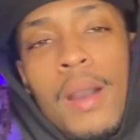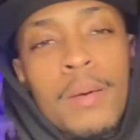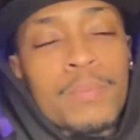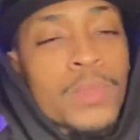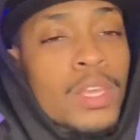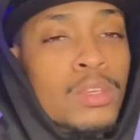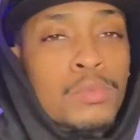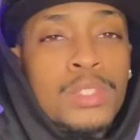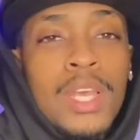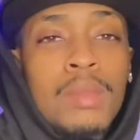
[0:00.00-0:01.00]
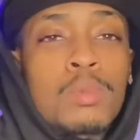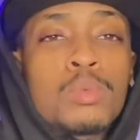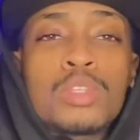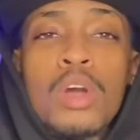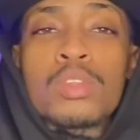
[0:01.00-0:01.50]
Thank you for telling me what
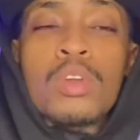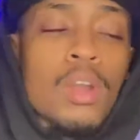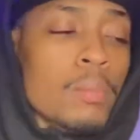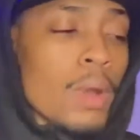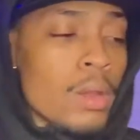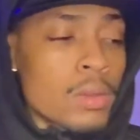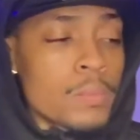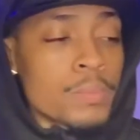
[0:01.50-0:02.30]
y'all thought about them.